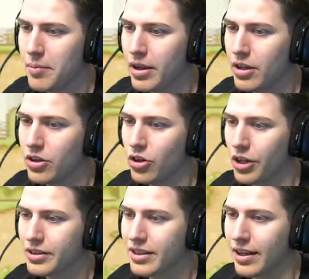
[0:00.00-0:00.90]
And maybe
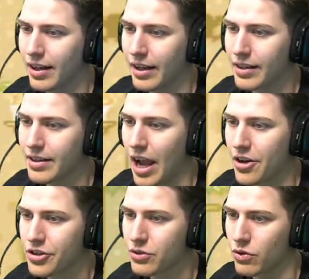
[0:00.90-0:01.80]
not killing the
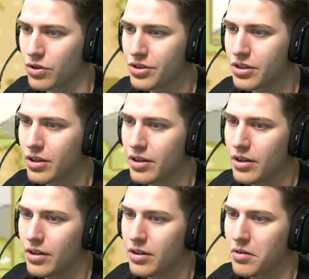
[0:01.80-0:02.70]
dinosaurs.
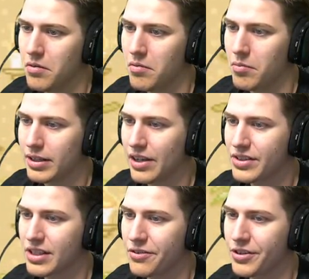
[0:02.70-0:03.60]
Might
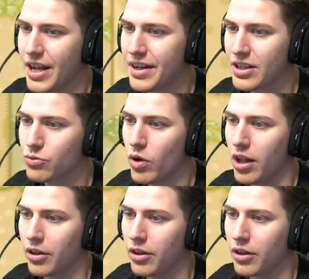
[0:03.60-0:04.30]
give us a different ending as